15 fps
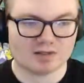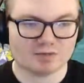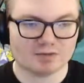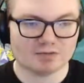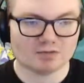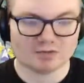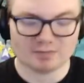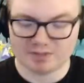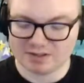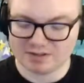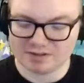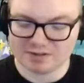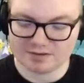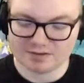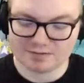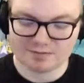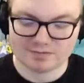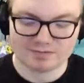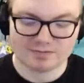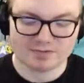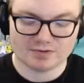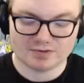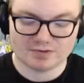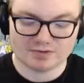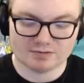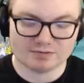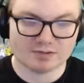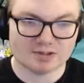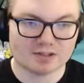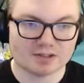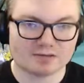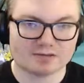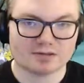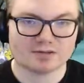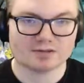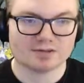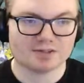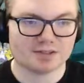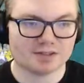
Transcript: probably want me to to uh, go in